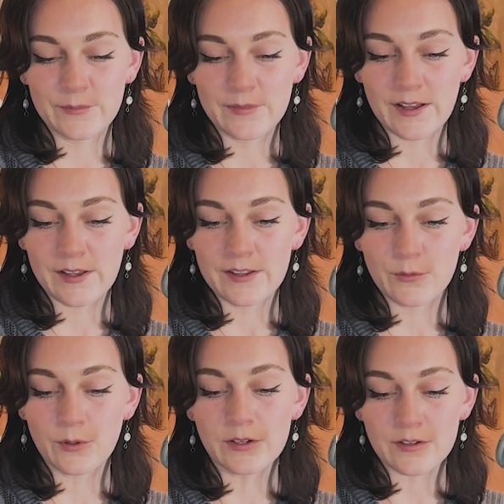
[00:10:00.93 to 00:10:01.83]
I
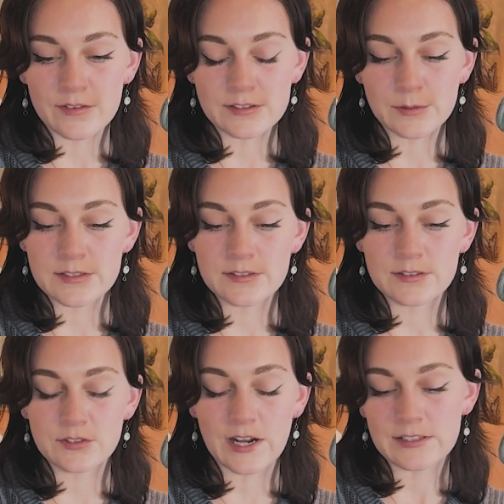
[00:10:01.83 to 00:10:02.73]
wonder if this person's
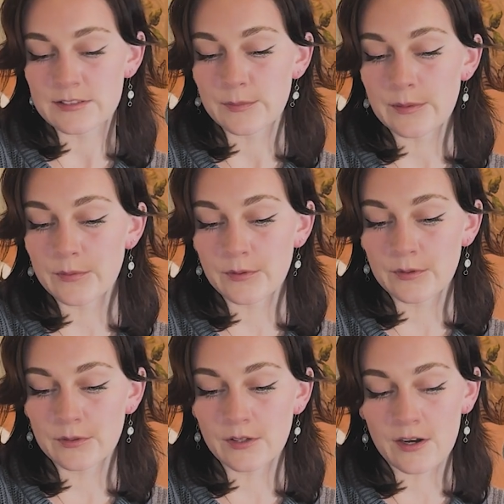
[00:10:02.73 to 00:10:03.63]
attracted to
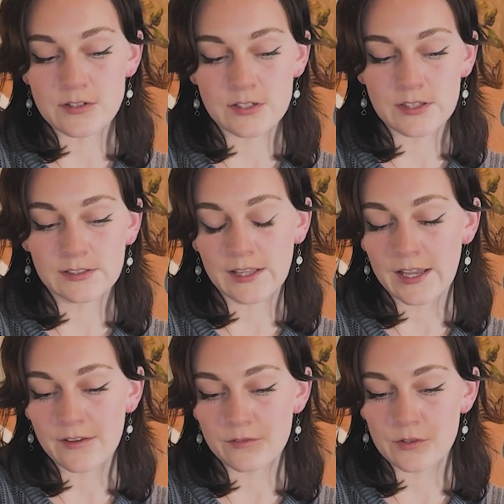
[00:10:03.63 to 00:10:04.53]
people larger than
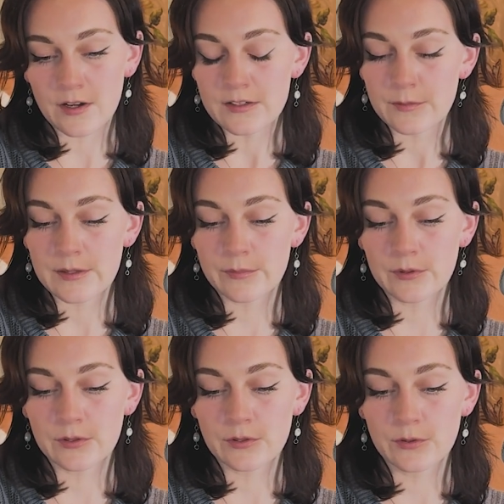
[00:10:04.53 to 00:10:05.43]
life, drawn to
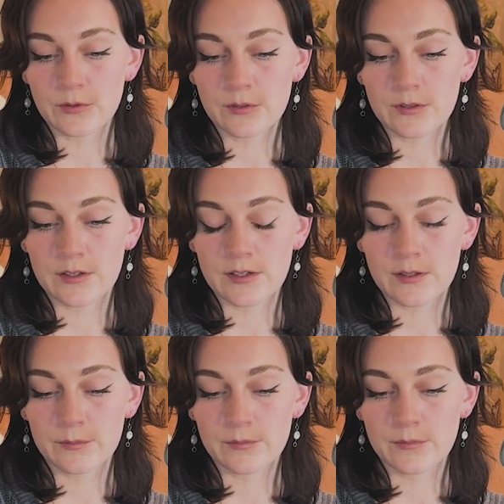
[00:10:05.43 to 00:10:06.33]
people who
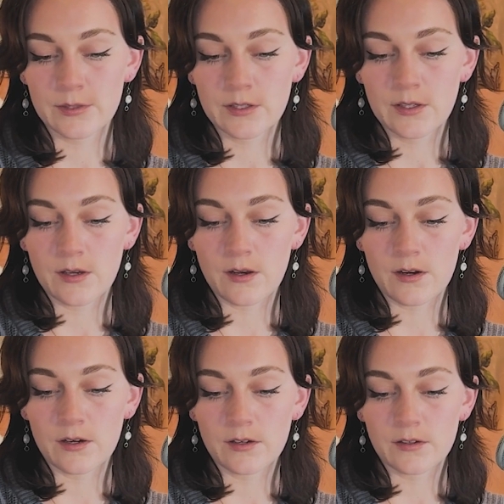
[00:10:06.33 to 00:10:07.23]

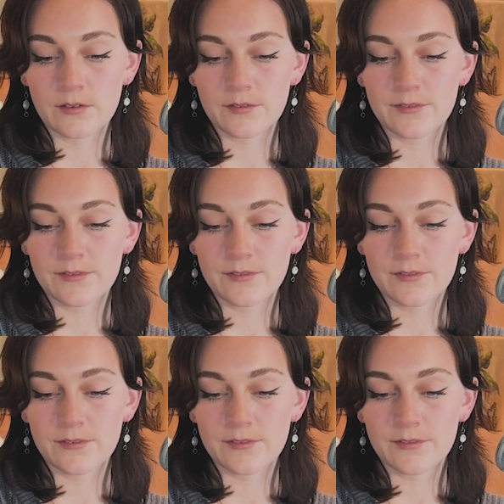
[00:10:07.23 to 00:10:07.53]
are...